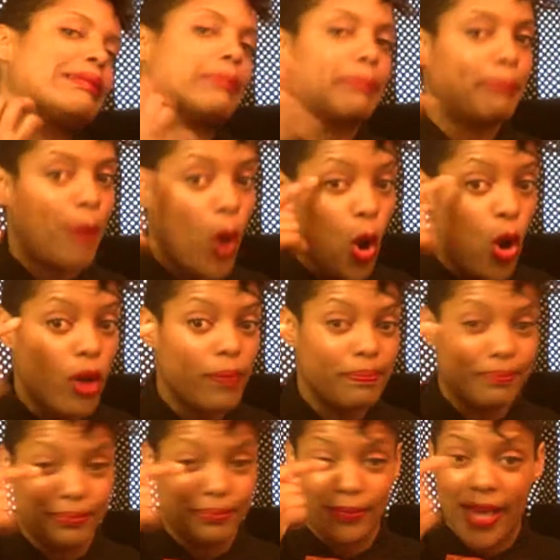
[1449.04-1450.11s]
pull
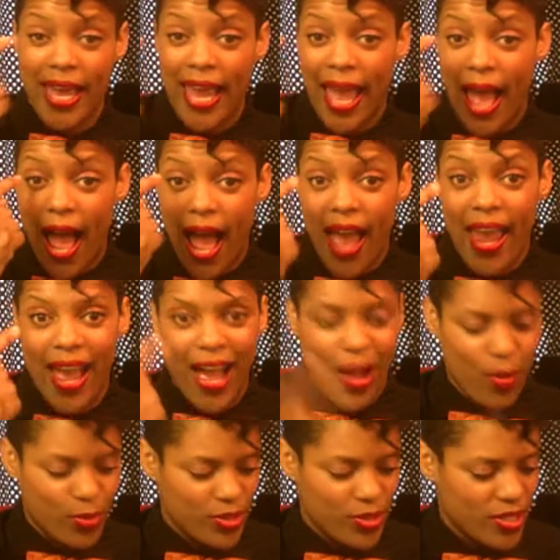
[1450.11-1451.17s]
my eye
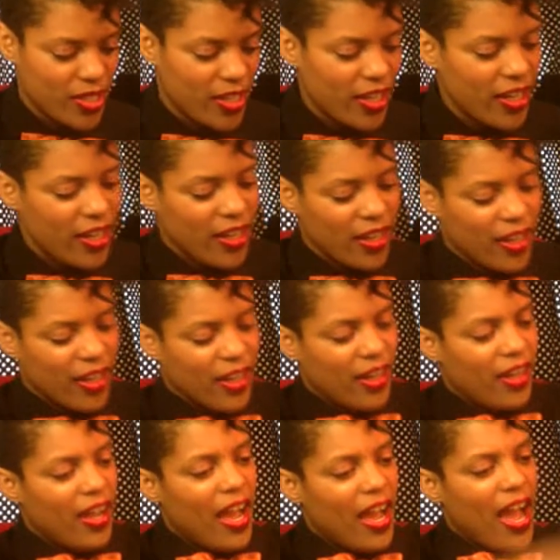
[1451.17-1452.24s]
out.
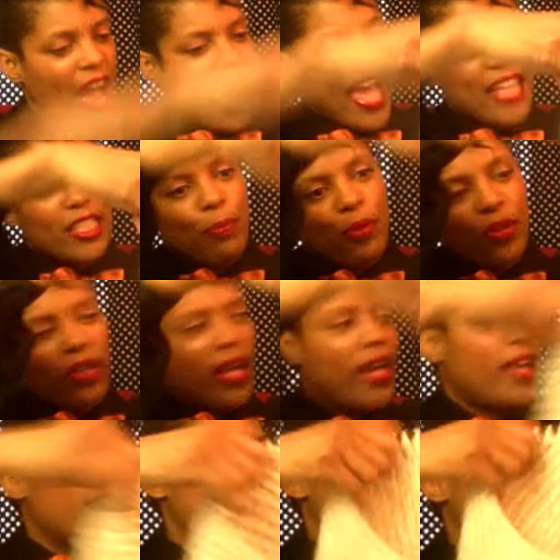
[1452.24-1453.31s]
I had to put
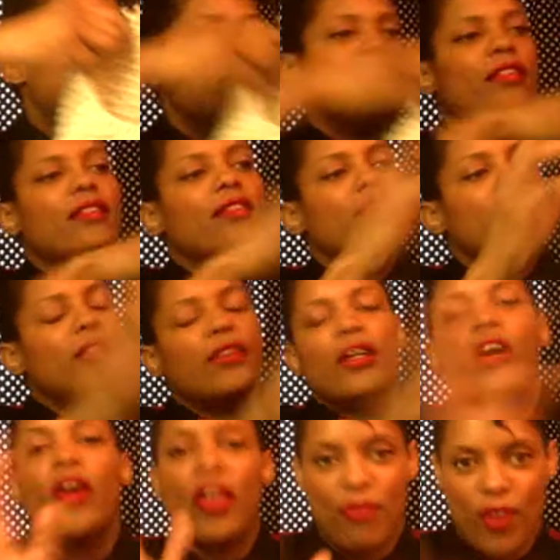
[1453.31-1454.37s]
like,
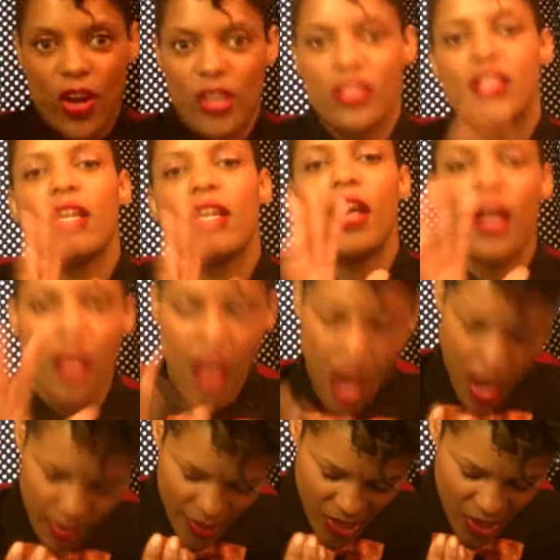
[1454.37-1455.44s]
okay, first,
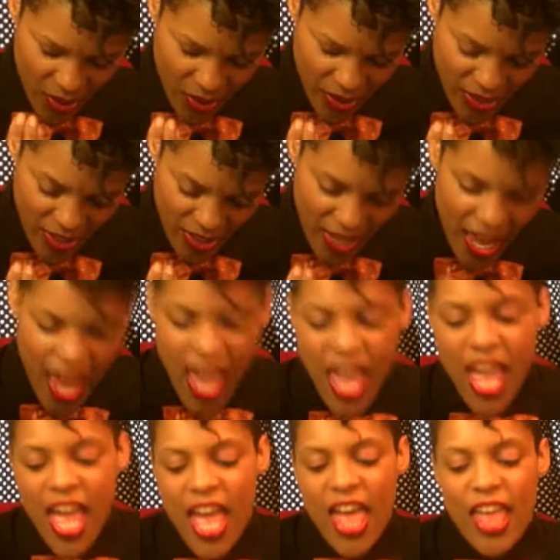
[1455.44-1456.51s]
calm down.
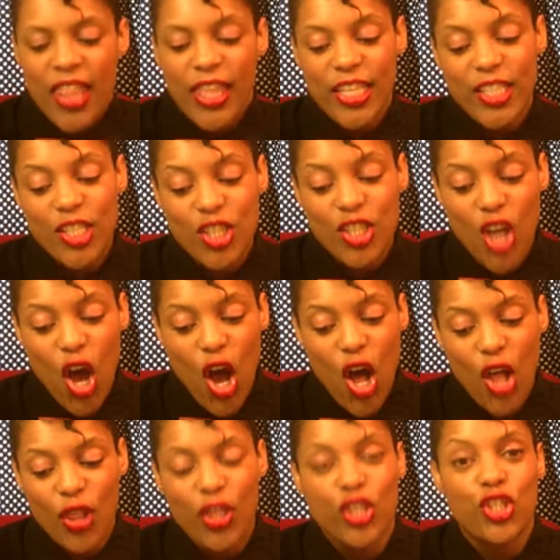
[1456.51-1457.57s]
This is
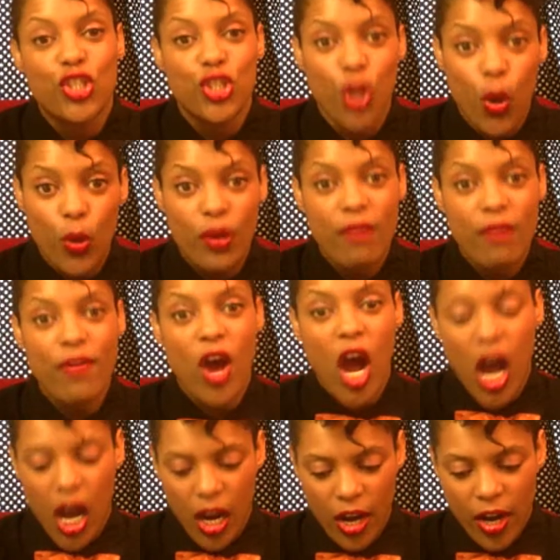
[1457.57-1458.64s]
called the Joan of
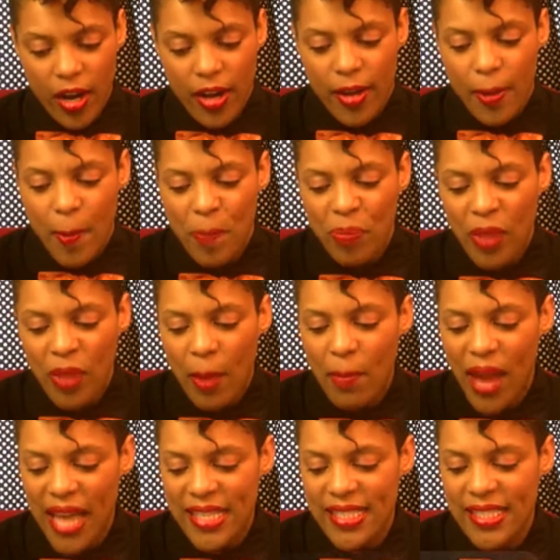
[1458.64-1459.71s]
Arc
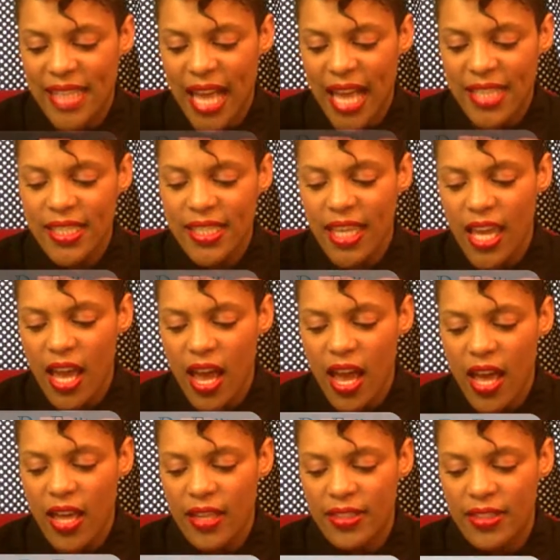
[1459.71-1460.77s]
by
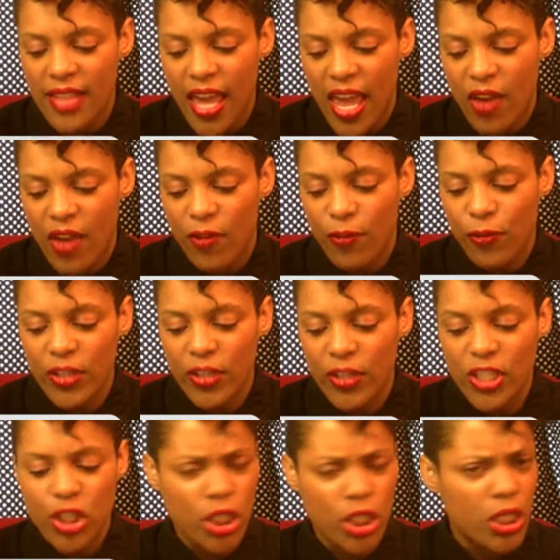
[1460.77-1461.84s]
Saskia de
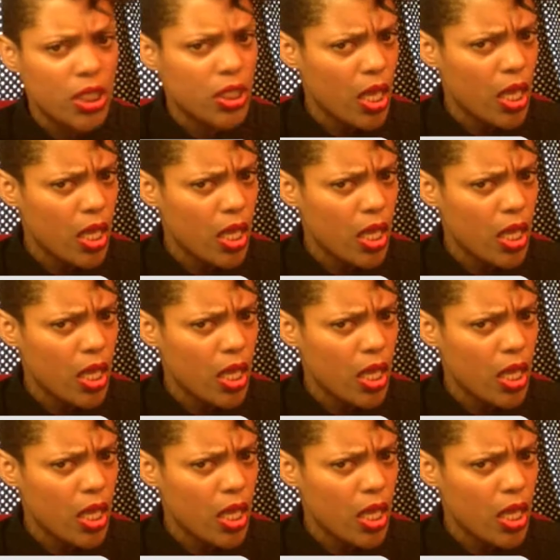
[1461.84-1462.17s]
Frigita.